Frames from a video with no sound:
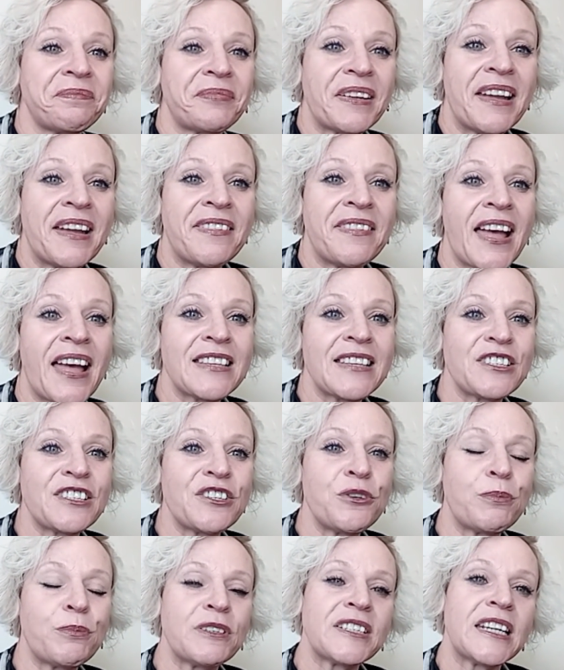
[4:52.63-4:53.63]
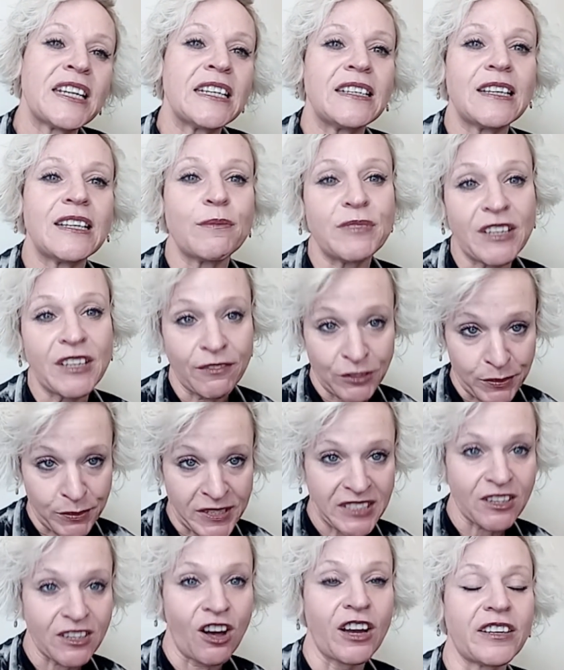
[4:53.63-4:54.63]
And that's who presented himself to me
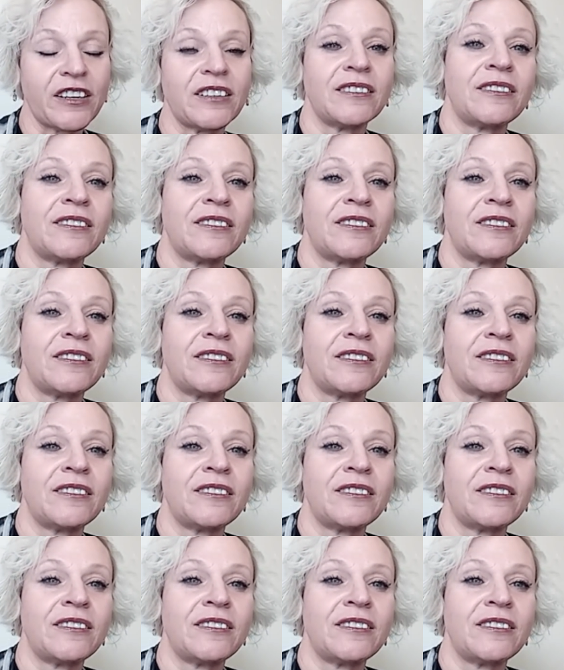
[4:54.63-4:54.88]
as God.